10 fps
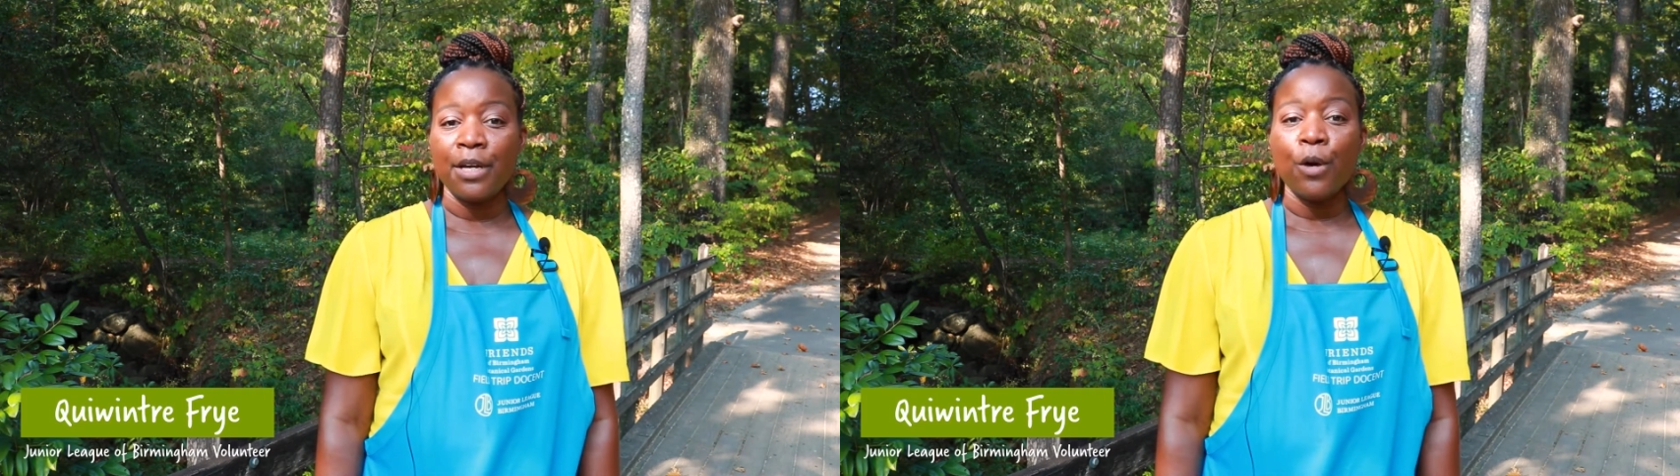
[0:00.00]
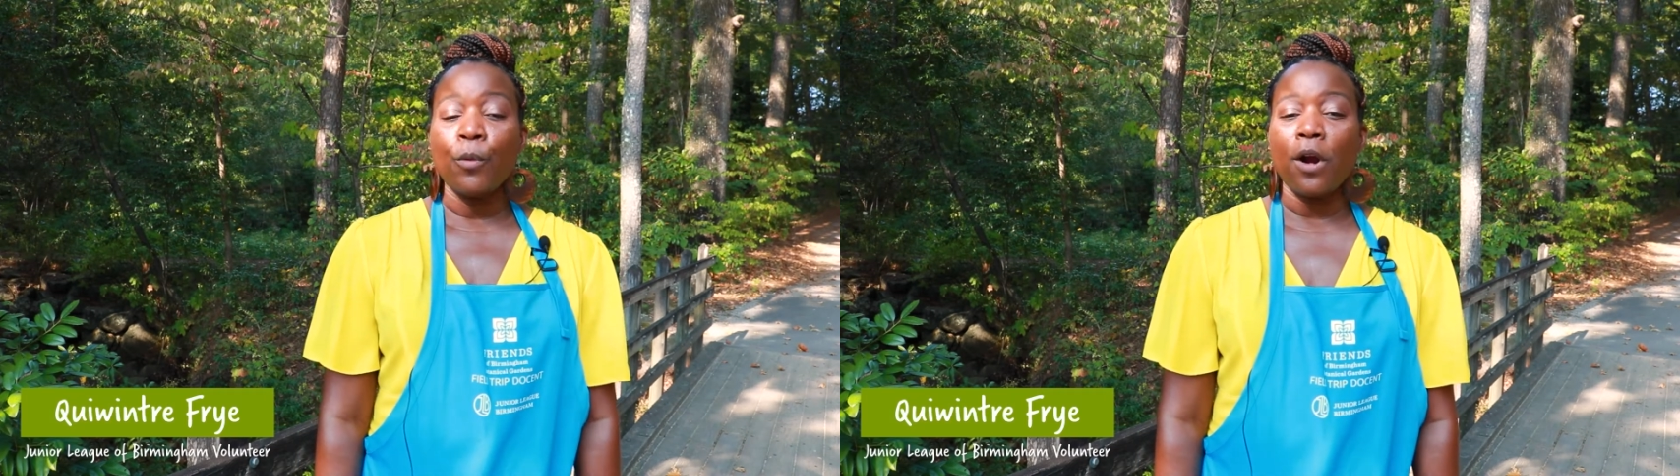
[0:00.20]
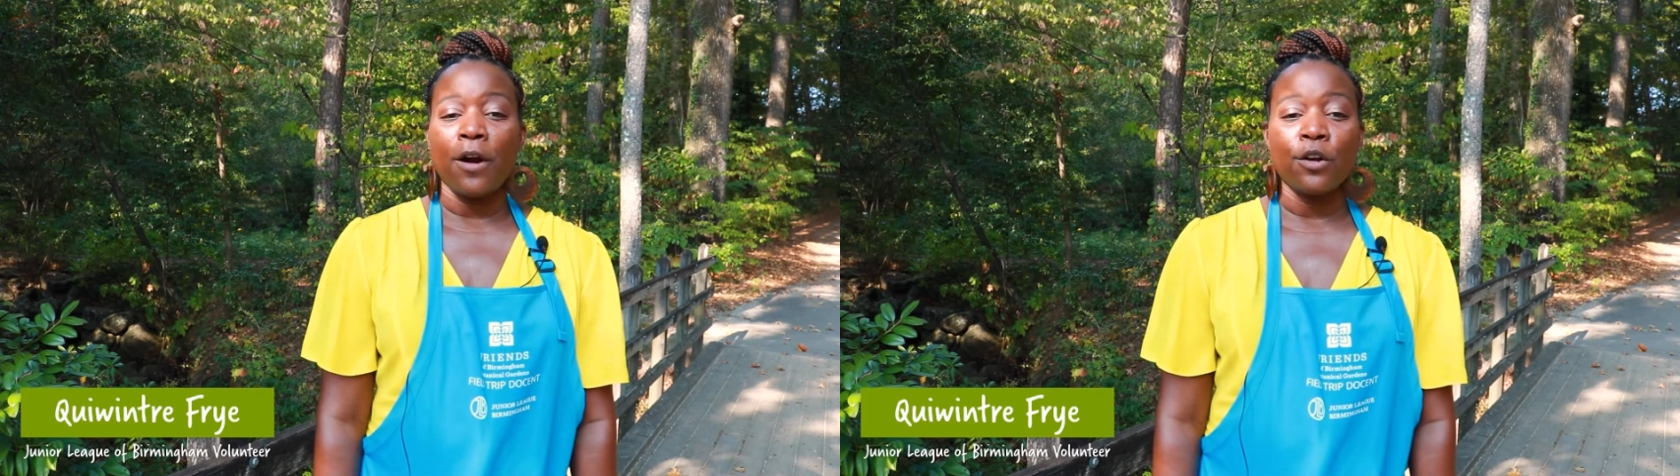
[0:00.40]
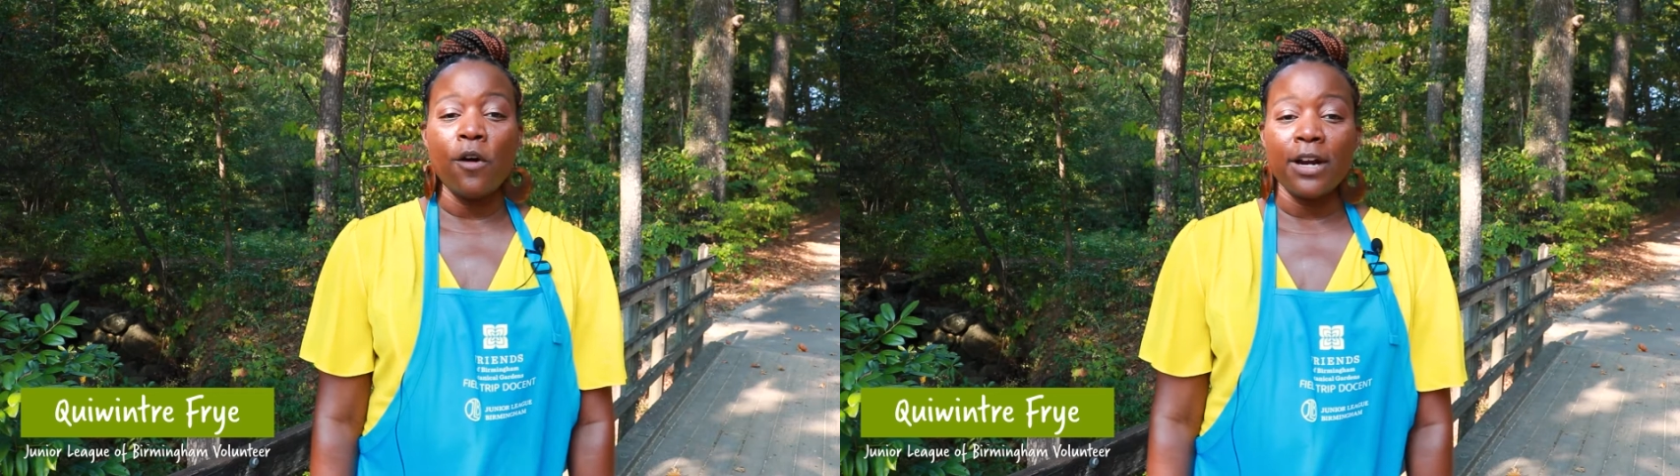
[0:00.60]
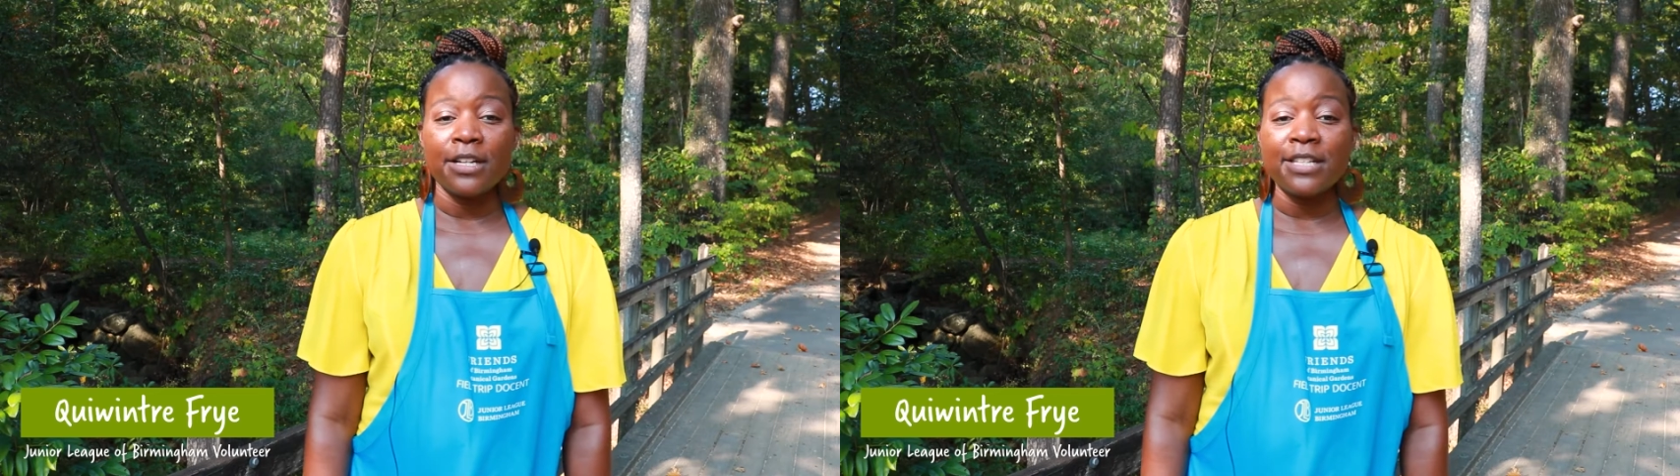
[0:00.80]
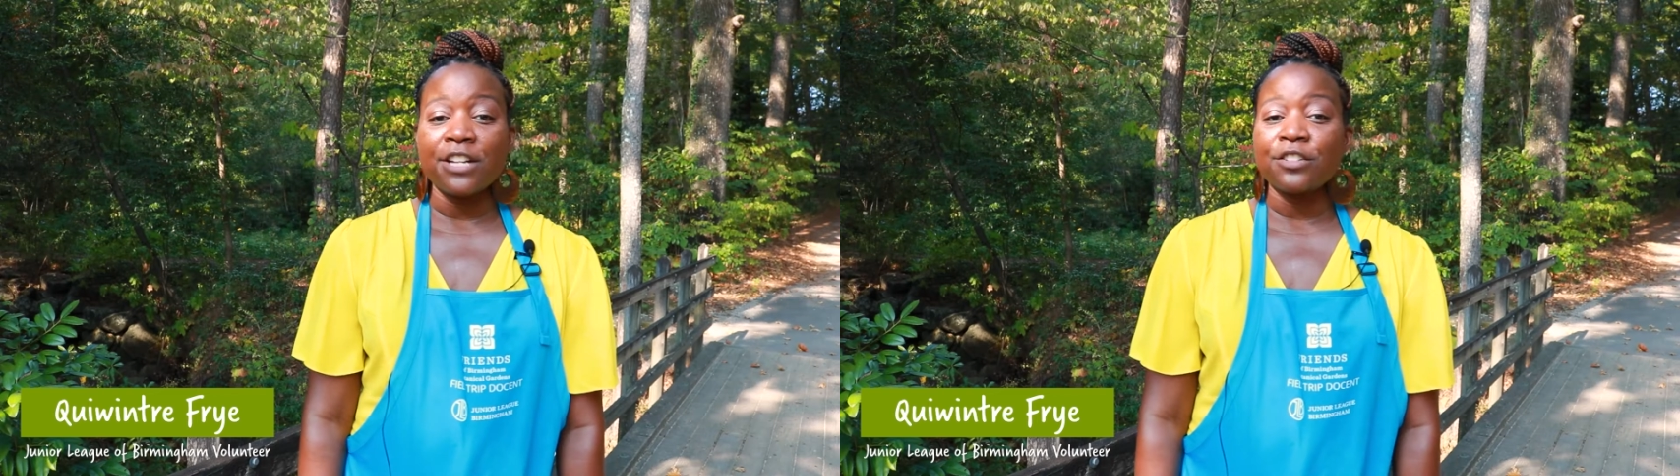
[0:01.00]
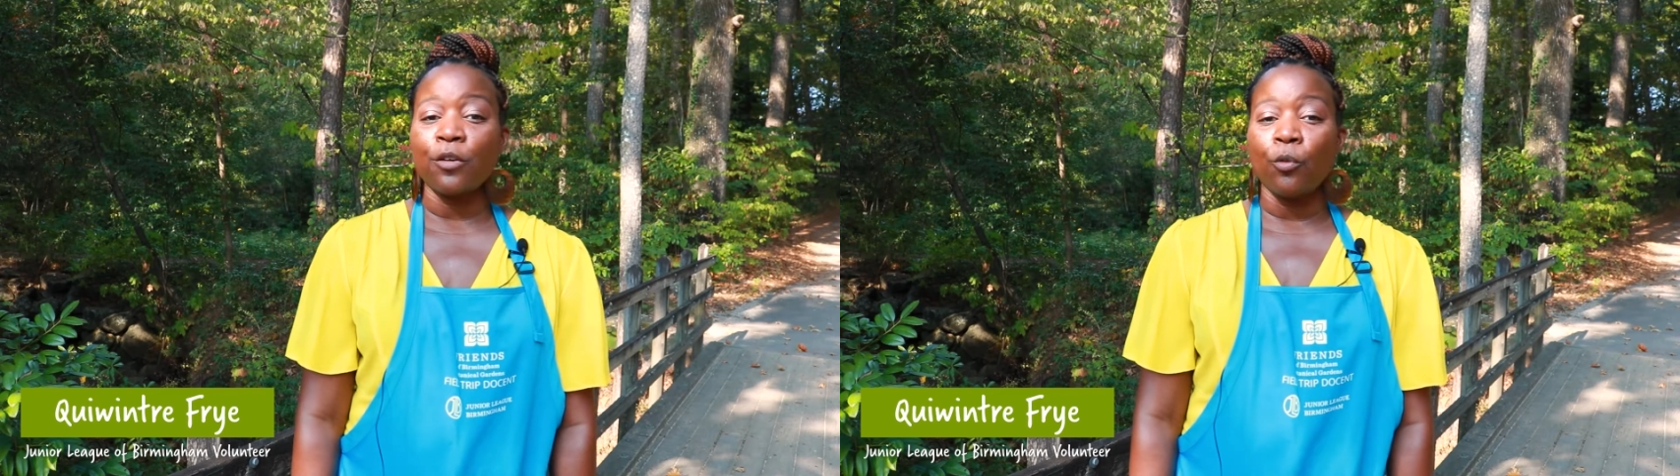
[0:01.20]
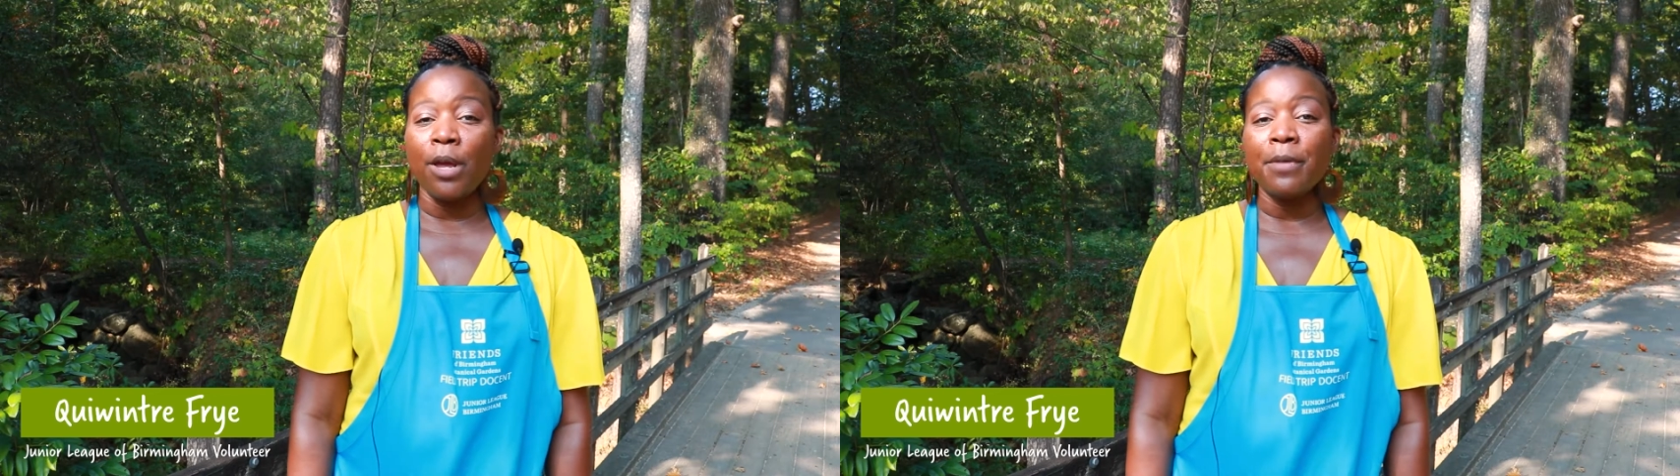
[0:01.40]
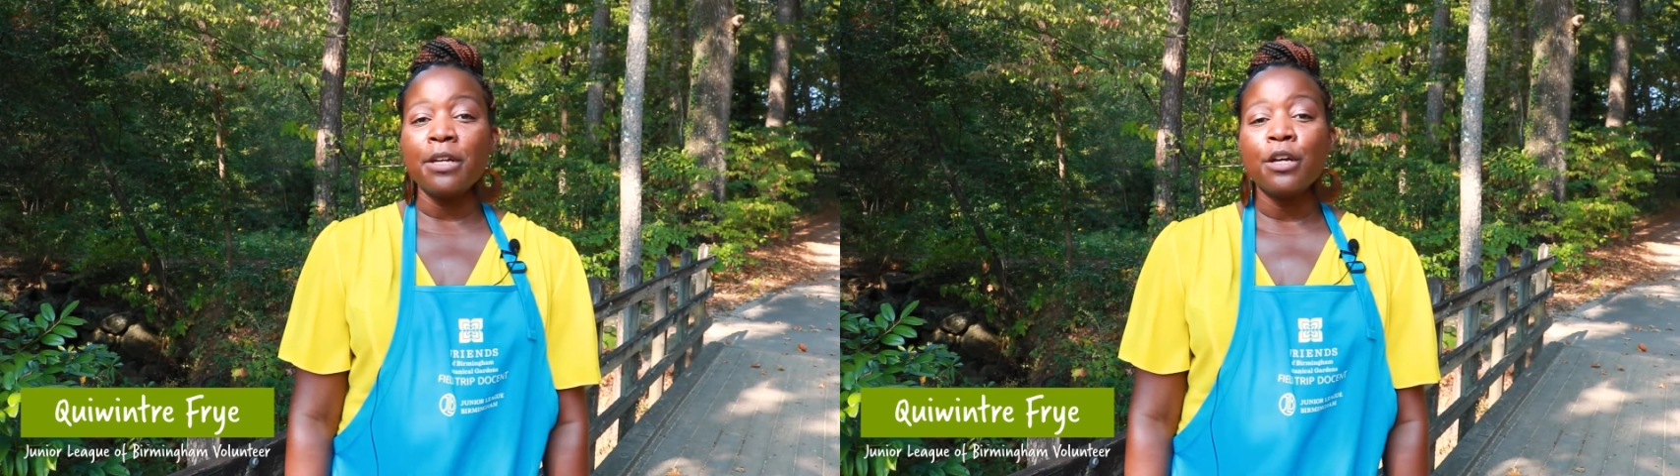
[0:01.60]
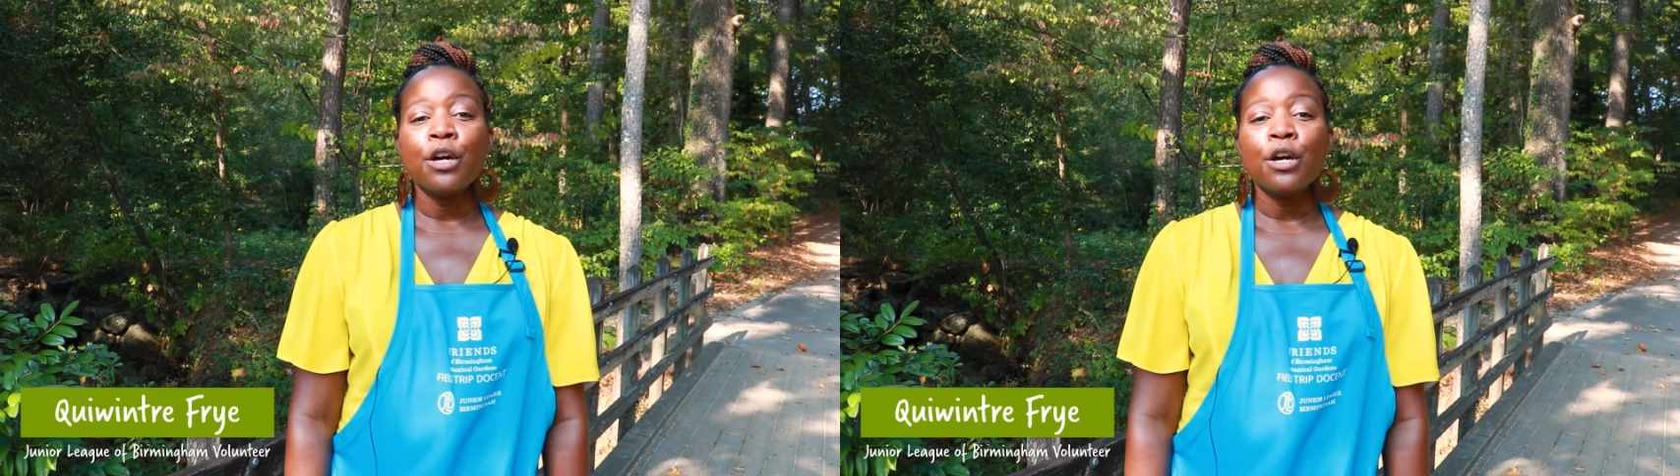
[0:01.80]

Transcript: We are an organization of women